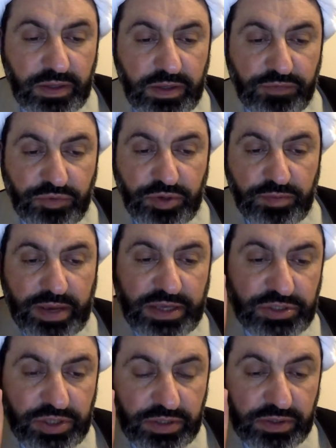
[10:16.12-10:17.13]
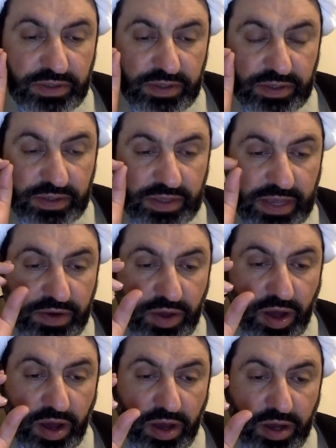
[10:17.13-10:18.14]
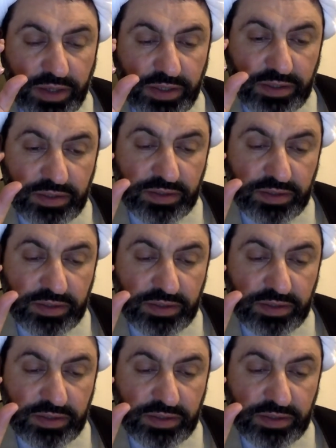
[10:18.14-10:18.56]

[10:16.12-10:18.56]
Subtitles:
If you imagine an eye,